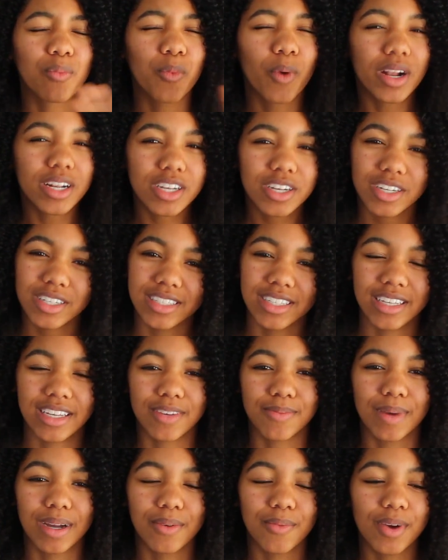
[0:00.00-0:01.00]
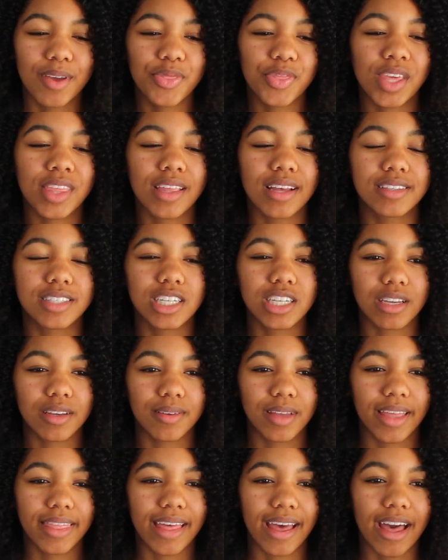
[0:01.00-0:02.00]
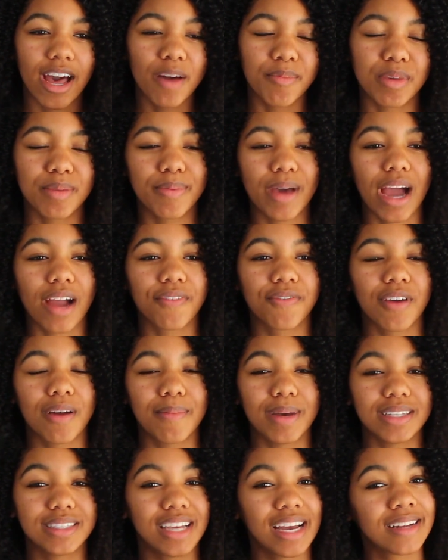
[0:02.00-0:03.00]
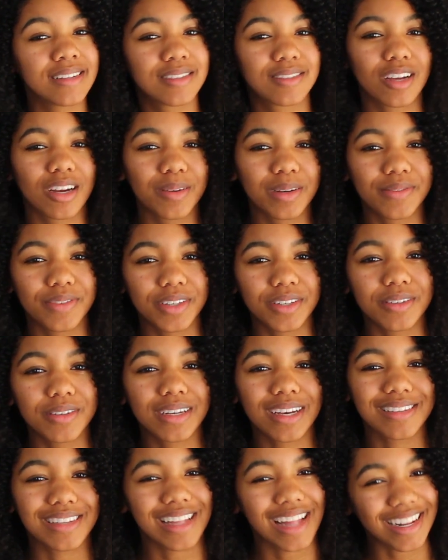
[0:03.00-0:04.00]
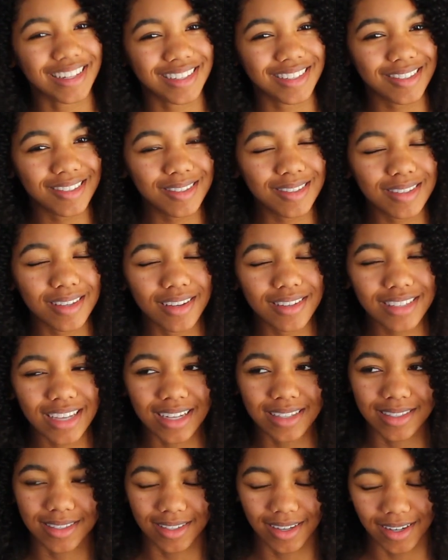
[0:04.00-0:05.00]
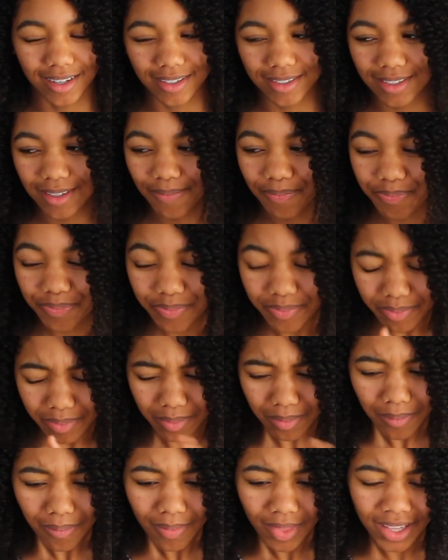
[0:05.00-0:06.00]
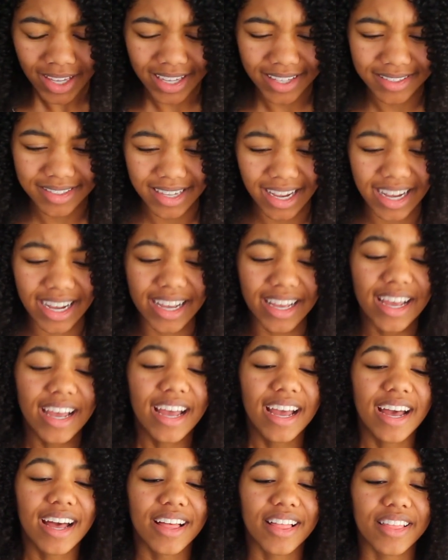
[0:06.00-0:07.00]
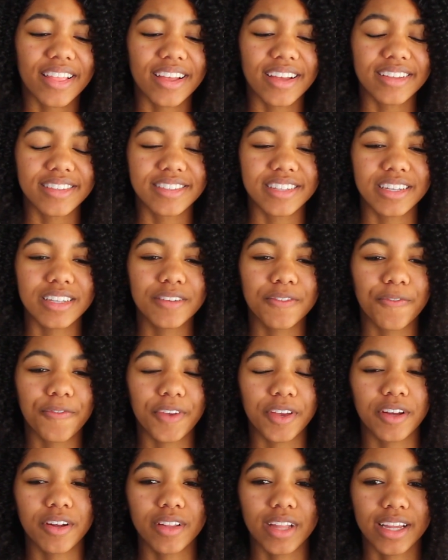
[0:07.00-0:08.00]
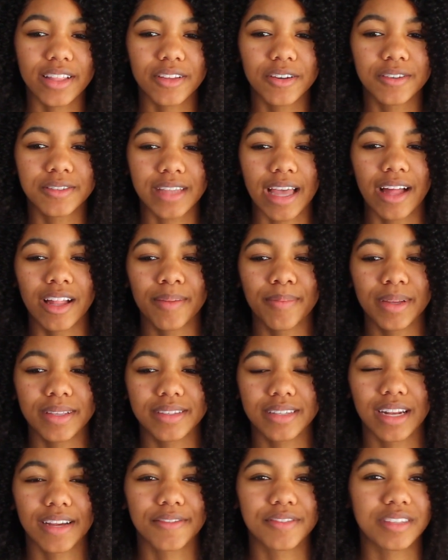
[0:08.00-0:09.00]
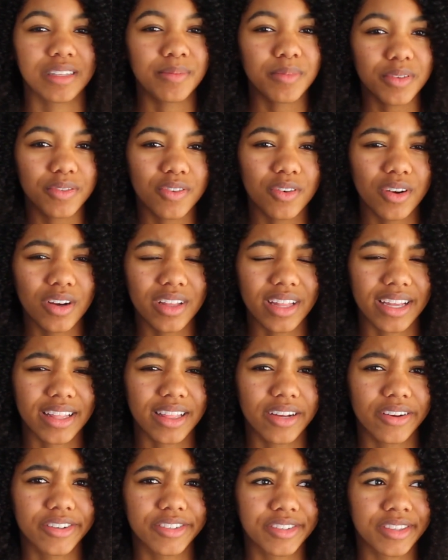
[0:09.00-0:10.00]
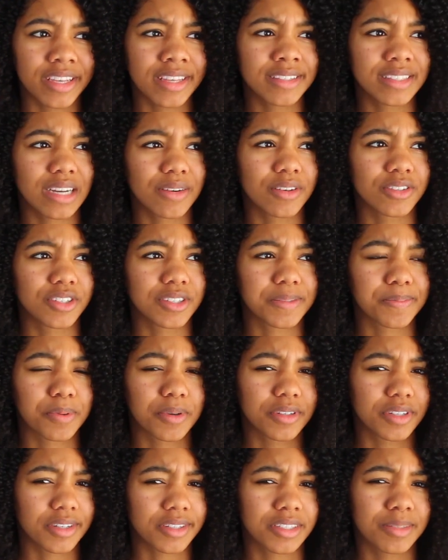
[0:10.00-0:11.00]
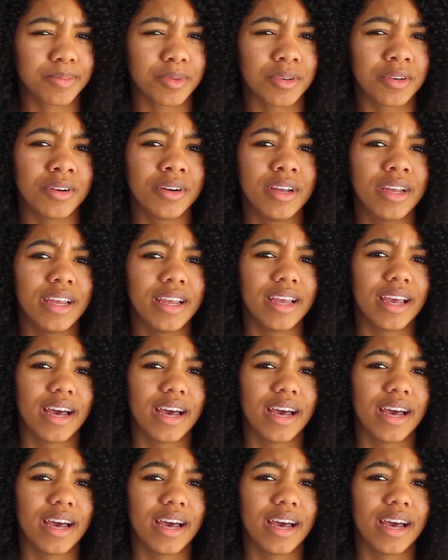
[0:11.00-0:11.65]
one thing that held me back from a 10-star review, because I like to use 10 stars, is that it did feel like there's elements that I've seen before, like there's things that were just predictable,